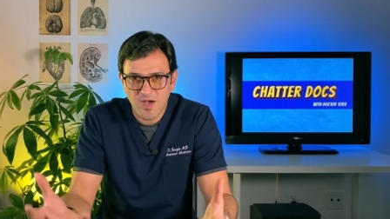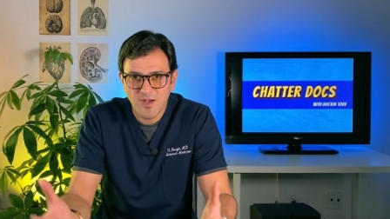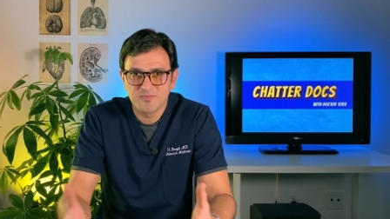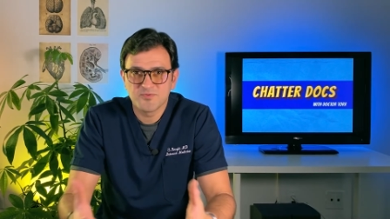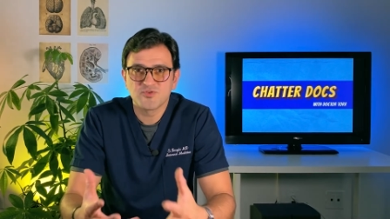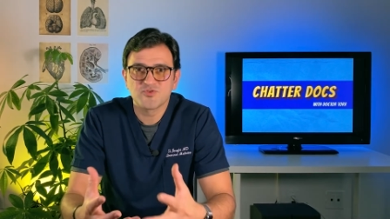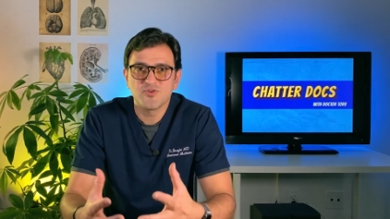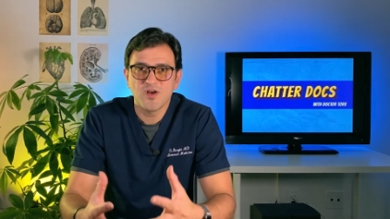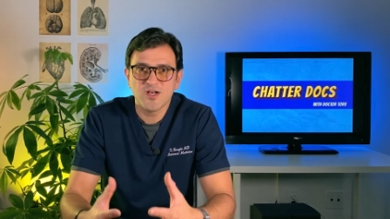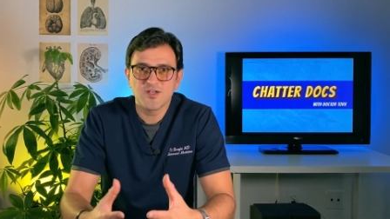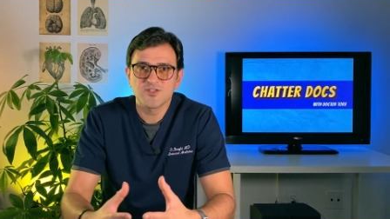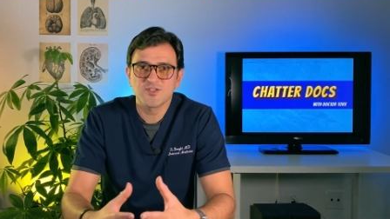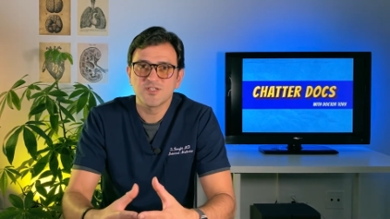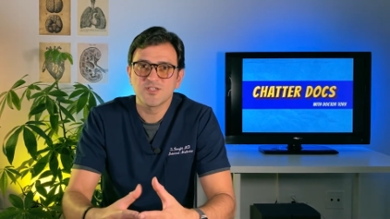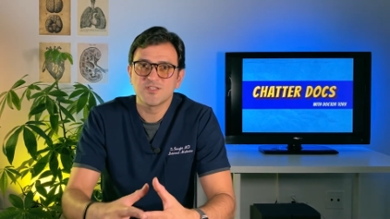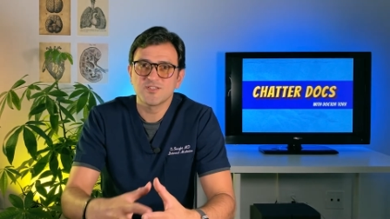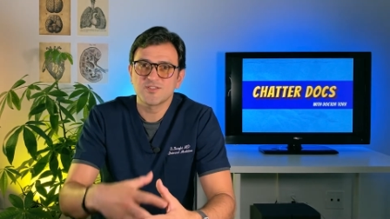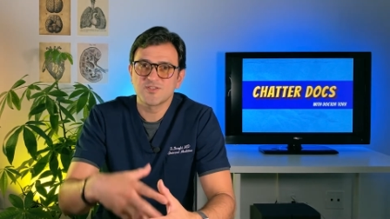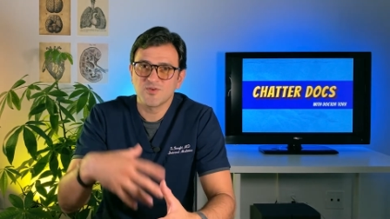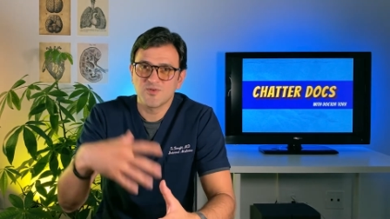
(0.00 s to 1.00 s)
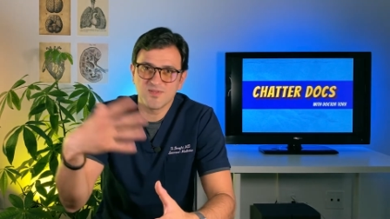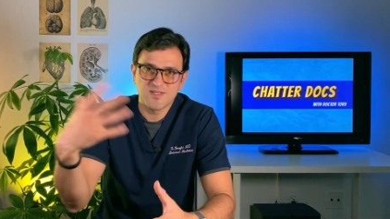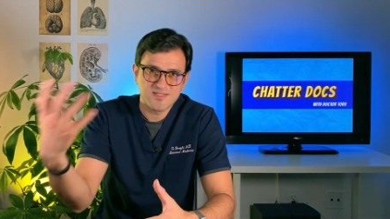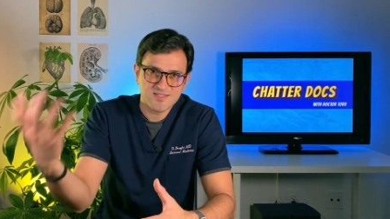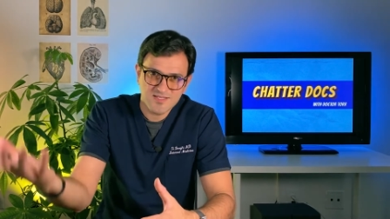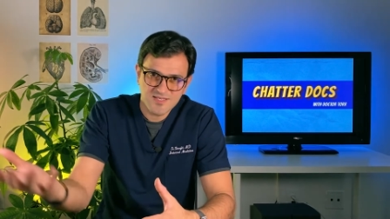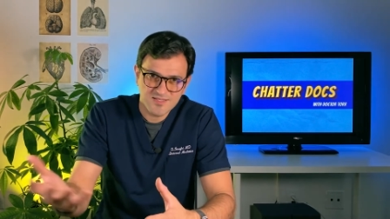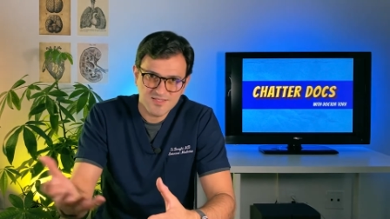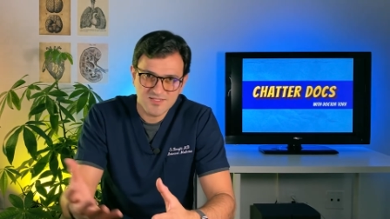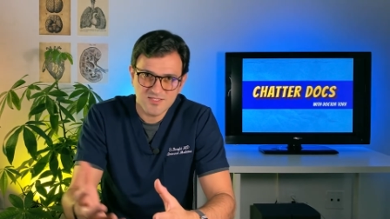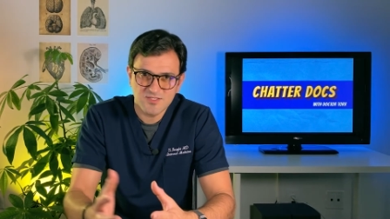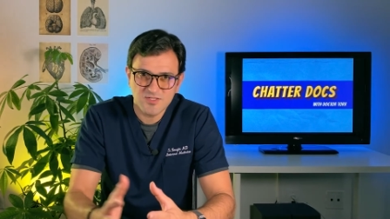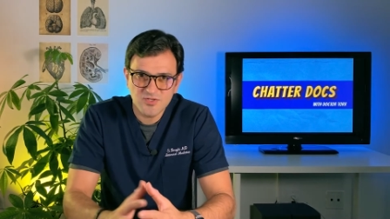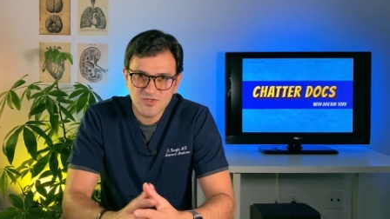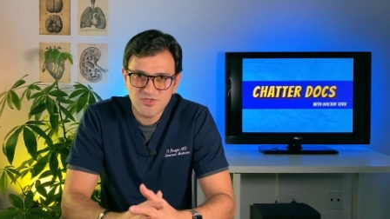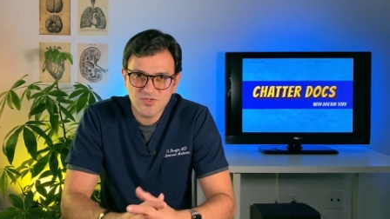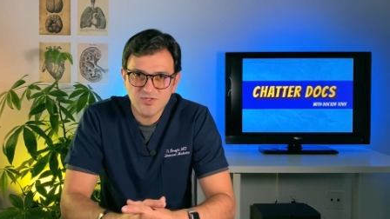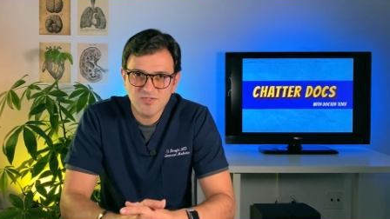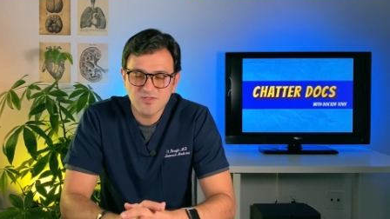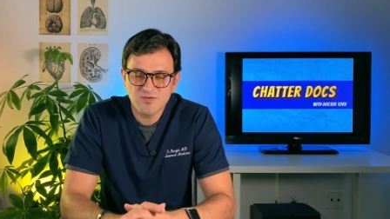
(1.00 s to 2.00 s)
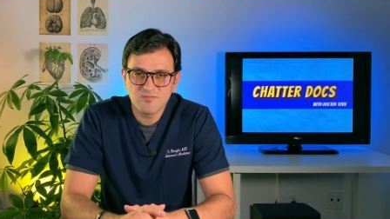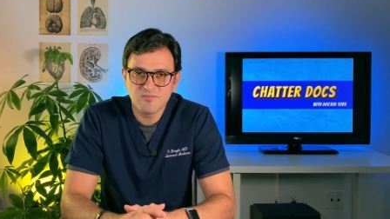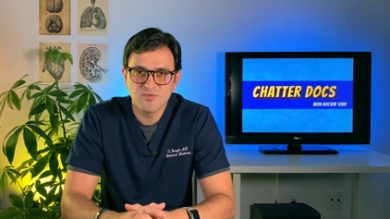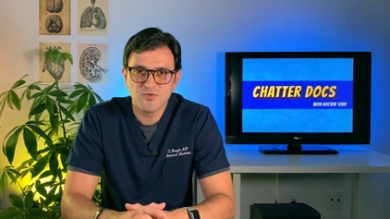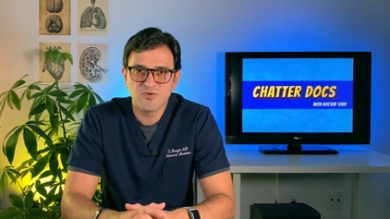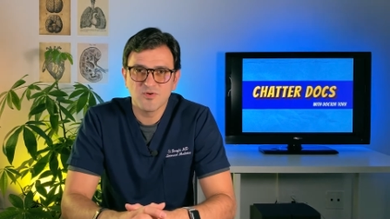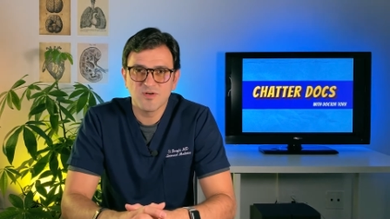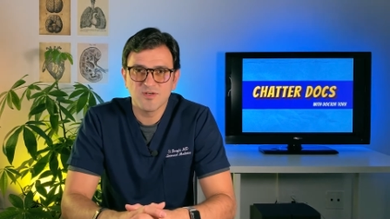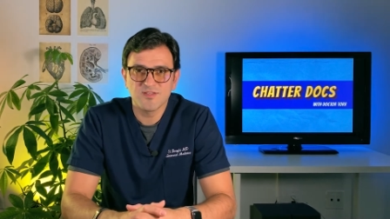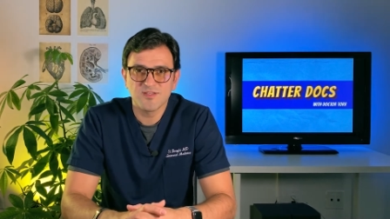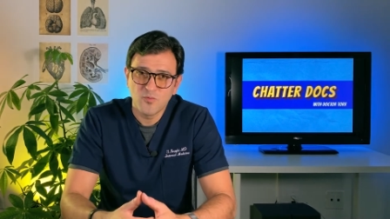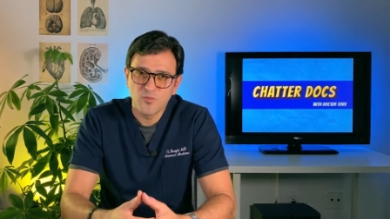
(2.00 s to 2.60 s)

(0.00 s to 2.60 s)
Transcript: obstruction so let's get the surgeons on board.